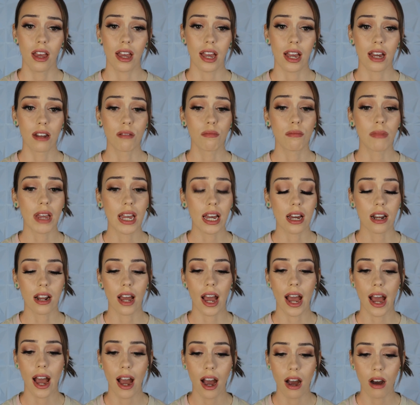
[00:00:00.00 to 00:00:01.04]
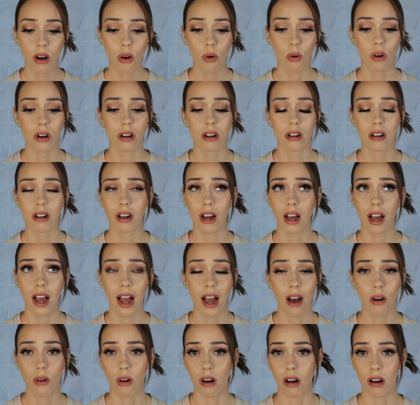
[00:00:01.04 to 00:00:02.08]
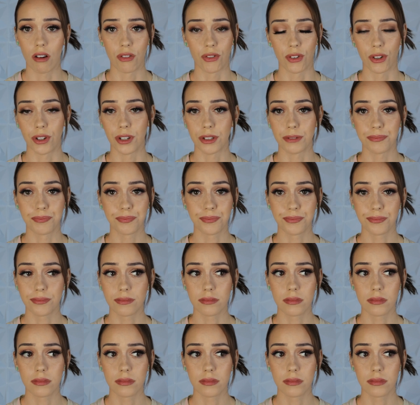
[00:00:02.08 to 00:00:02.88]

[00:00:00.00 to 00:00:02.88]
And man, how awful.